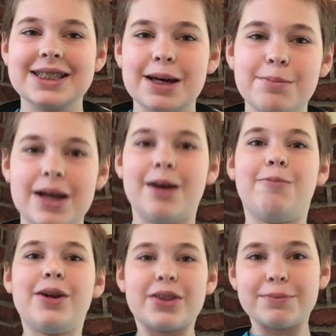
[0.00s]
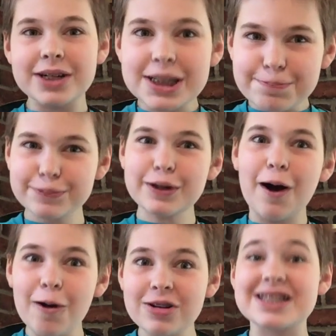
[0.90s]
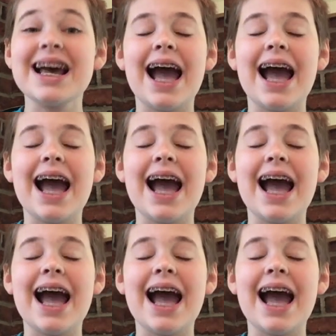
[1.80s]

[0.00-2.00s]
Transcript: them, and one of them explodes,